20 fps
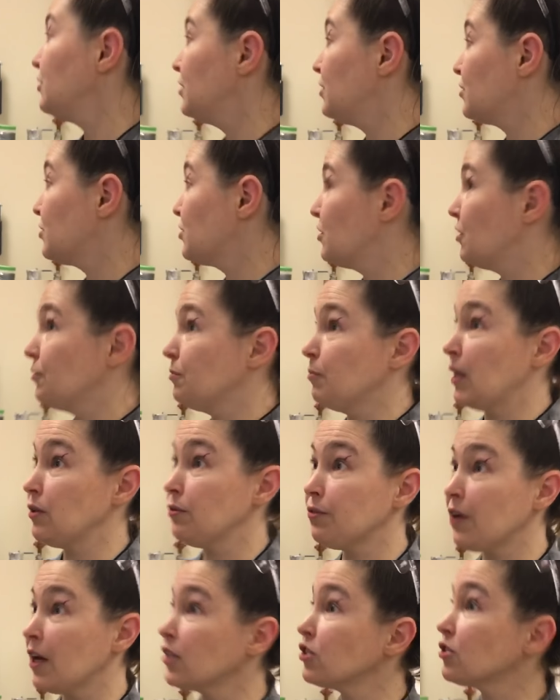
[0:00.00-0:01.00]
there's a
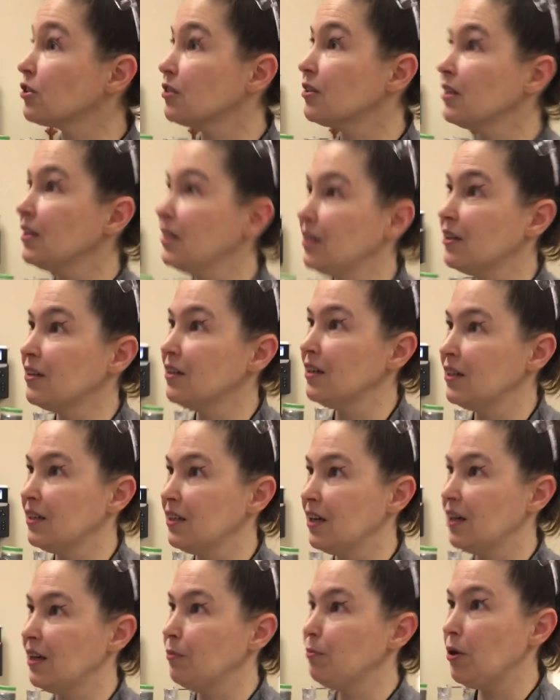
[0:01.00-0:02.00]
manufacturer here in
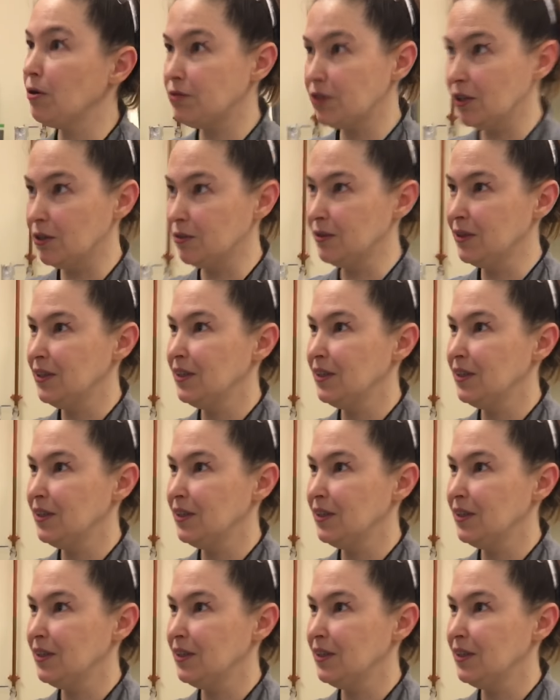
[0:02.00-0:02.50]
Buffalo